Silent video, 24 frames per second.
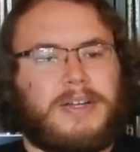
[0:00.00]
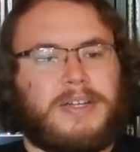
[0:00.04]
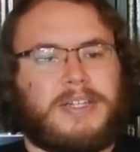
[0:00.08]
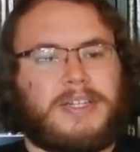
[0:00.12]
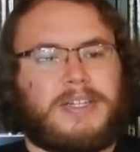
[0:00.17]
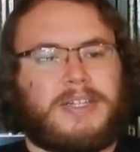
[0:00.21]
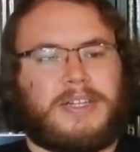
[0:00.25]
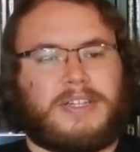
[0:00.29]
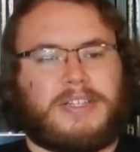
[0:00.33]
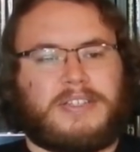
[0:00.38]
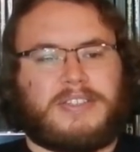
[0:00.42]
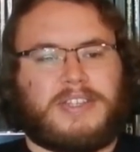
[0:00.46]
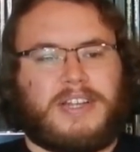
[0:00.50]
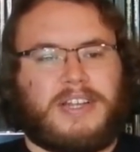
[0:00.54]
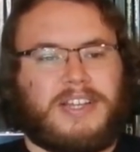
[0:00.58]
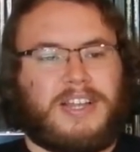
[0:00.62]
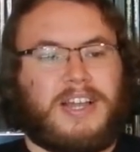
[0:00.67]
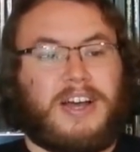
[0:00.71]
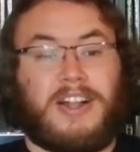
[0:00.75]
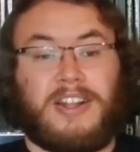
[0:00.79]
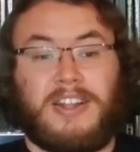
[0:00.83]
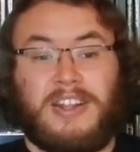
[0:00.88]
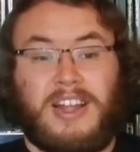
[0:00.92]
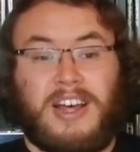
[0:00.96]
Because a
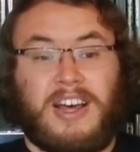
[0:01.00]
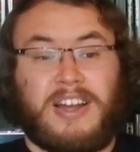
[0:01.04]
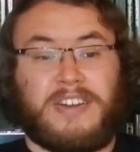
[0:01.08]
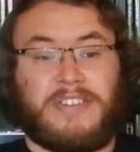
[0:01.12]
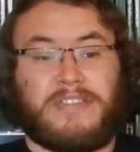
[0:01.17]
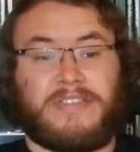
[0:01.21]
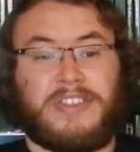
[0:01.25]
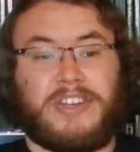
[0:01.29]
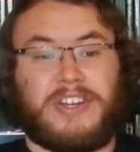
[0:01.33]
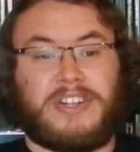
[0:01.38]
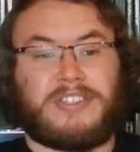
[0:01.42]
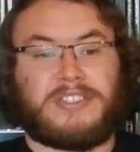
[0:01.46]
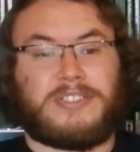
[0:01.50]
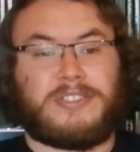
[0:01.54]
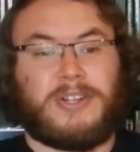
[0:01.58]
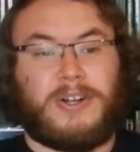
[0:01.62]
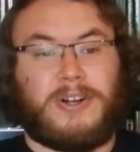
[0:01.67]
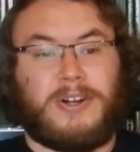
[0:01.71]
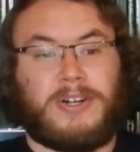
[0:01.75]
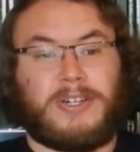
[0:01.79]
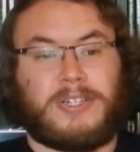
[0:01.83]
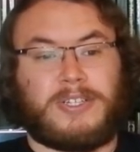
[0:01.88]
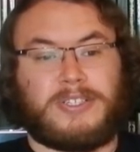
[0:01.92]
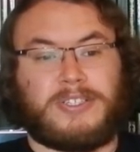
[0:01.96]
lot of their
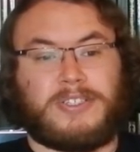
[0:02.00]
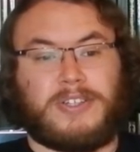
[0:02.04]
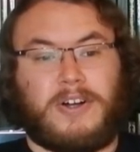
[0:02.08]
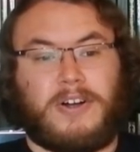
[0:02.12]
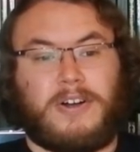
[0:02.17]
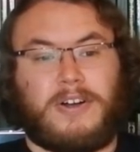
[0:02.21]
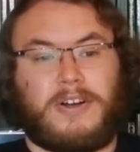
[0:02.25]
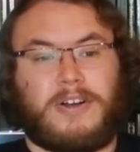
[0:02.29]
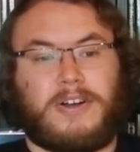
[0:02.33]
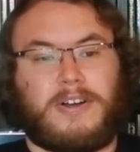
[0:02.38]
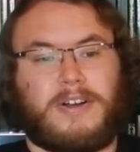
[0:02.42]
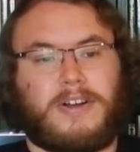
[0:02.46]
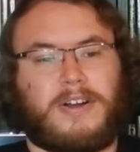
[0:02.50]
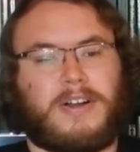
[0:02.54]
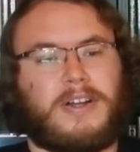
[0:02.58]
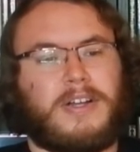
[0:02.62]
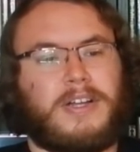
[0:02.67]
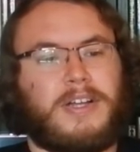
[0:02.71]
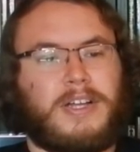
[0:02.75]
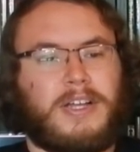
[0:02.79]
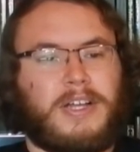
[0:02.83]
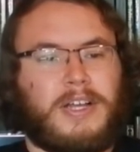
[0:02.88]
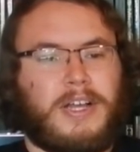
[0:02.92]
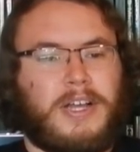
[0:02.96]
songs
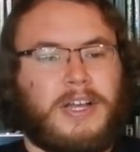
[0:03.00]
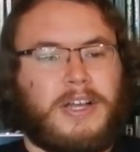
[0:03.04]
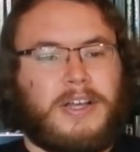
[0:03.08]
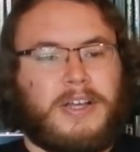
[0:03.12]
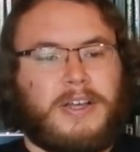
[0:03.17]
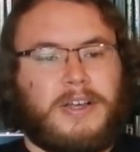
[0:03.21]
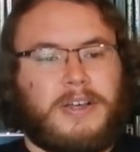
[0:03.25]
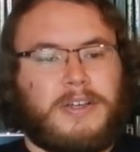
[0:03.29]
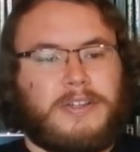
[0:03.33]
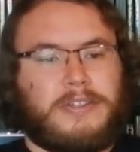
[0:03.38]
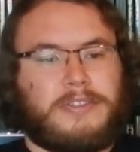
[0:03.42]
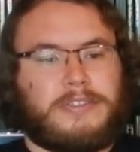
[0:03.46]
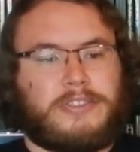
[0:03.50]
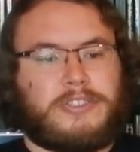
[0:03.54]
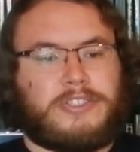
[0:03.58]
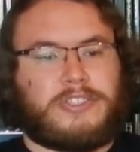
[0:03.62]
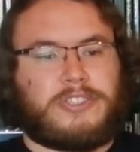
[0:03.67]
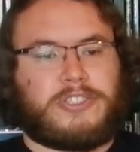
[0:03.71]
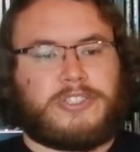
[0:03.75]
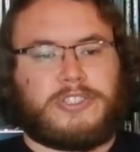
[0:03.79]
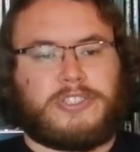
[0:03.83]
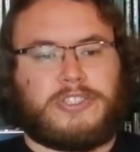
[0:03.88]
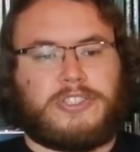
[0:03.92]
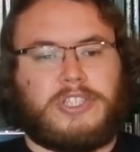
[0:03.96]
are
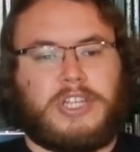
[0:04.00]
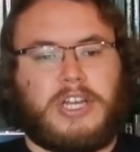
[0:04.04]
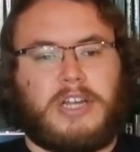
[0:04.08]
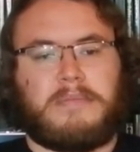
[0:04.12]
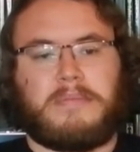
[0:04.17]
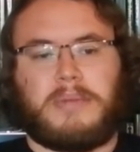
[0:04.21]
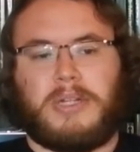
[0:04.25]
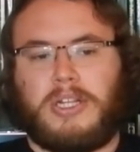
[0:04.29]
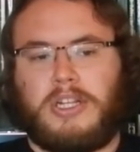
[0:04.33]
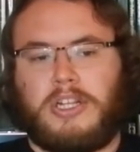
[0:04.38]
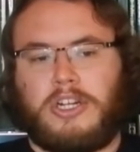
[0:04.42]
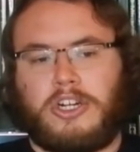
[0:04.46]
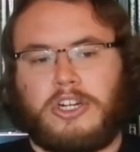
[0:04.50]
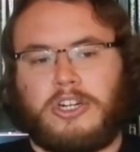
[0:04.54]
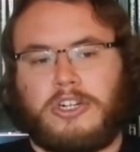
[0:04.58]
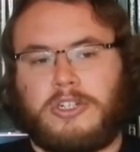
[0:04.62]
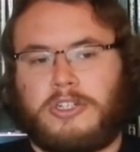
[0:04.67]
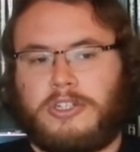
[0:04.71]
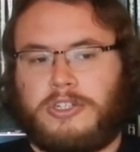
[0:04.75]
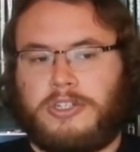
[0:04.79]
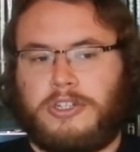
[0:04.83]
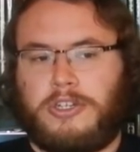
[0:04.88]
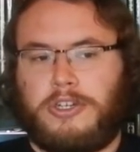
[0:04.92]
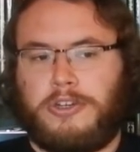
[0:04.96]
similar
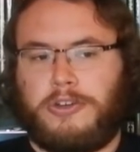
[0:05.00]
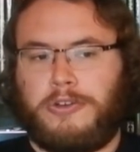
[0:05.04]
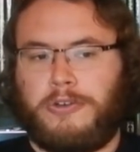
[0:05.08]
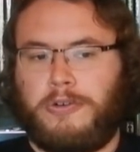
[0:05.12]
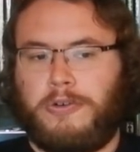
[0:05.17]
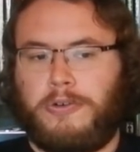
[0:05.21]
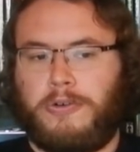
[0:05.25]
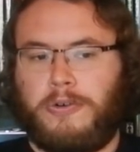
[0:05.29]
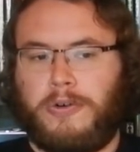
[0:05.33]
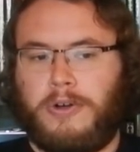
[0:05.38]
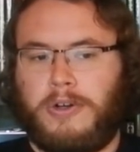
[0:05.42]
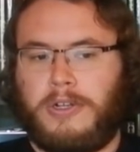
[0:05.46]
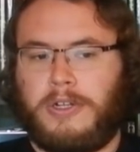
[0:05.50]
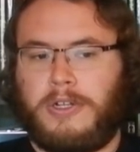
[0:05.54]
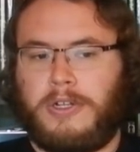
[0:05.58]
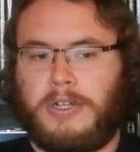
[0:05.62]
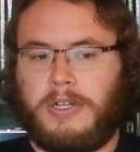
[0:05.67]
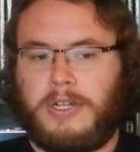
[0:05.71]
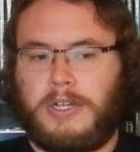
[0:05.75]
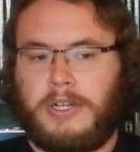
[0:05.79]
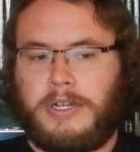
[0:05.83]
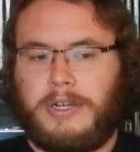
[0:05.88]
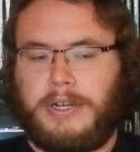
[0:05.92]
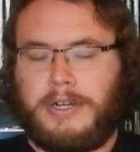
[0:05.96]
to
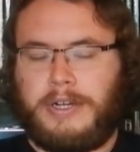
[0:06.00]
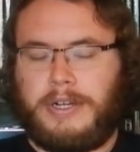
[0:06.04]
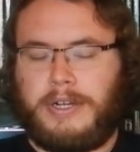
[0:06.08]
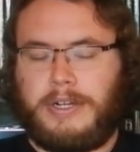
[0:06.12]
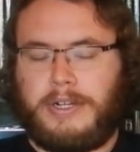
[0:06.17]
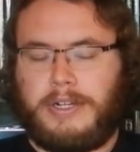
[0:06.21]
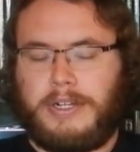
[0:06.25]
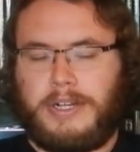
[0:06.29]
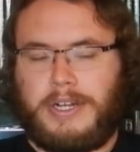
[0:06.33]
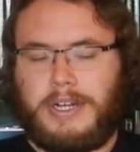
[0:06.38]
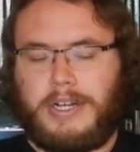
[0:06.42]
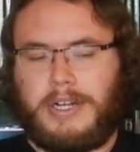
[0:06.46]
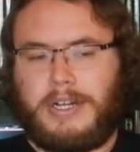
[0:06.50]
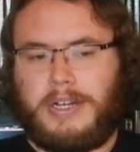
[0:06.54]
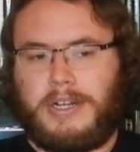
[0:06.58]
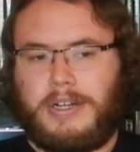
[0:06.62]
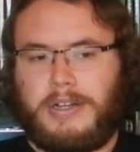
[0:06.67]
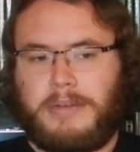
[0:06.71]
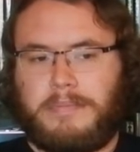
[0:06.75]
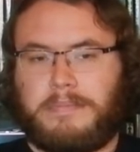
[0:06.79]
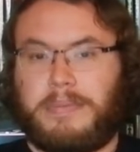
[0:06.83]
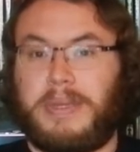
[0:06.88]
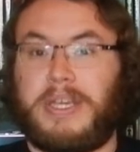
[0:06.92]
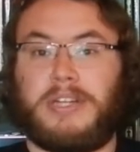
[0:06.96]

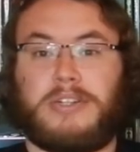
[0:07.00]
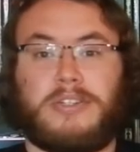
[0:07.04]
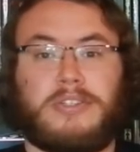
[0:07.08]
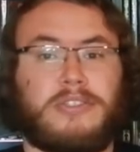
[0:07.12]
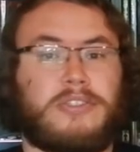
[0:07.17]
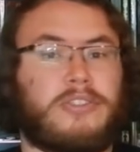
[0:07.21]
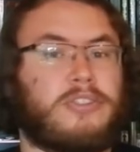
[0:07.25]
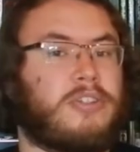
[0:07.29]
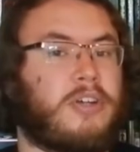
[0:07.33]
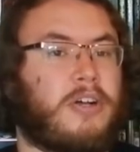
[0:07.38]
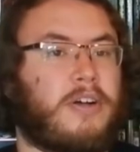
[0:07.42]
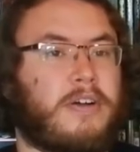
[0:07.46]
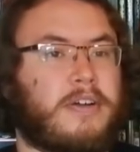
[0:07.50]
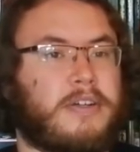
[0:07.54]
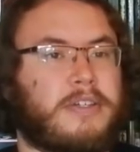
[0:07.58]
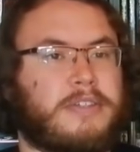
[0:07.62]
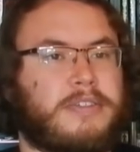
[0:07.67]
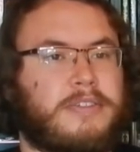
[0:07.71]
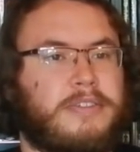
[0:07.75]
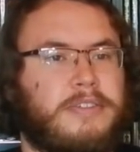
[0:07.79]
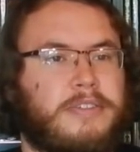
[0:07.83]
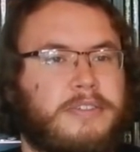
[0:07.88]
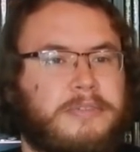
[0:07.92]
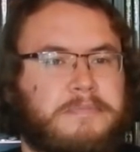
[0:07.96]
Beatles
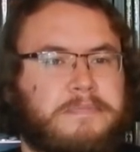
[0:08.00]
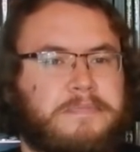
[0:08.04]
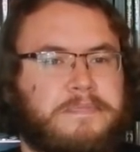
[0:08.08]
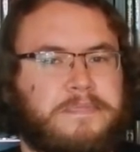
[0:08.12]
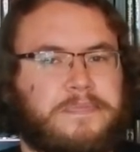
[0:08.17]
songs.